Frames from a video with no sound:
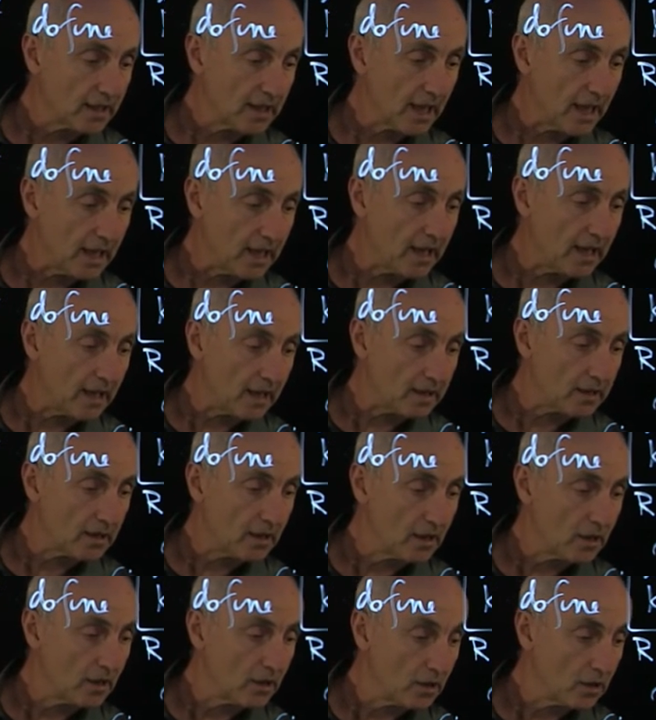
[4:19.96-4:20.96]
K hat
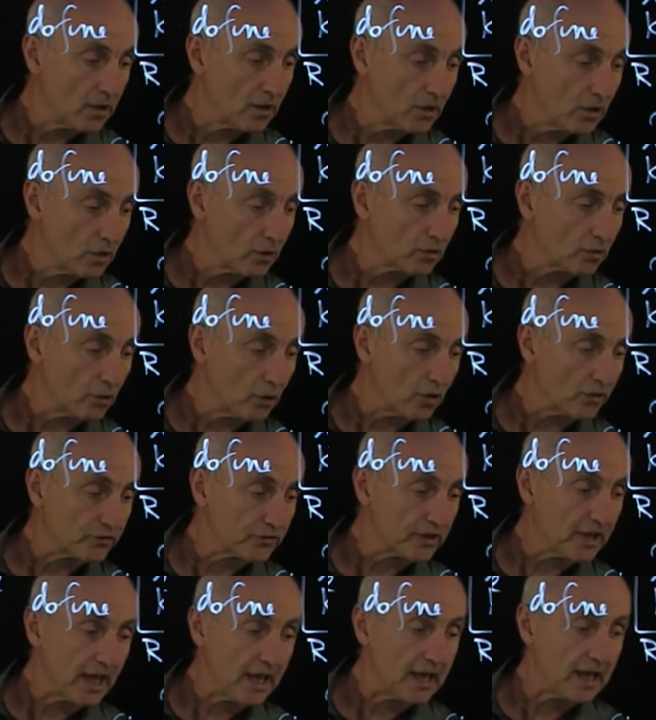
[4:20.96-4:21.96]
cross
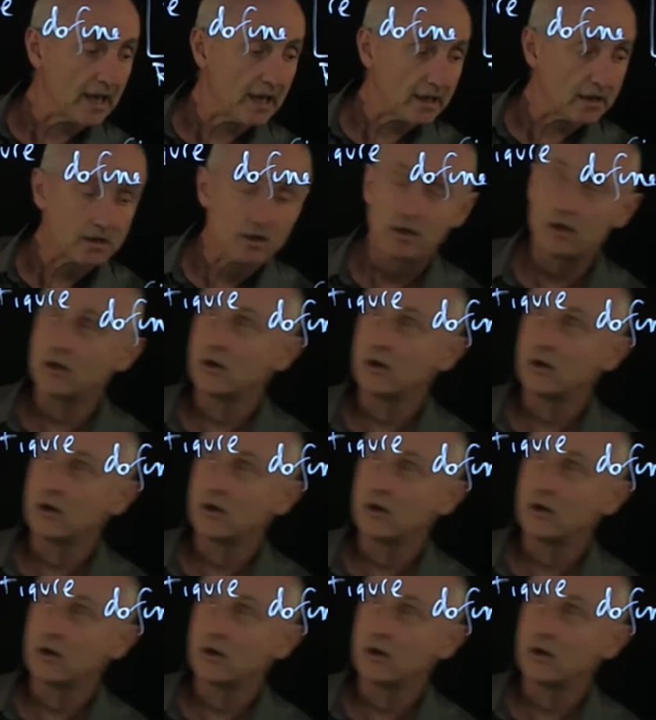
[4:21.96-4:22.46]
K hat.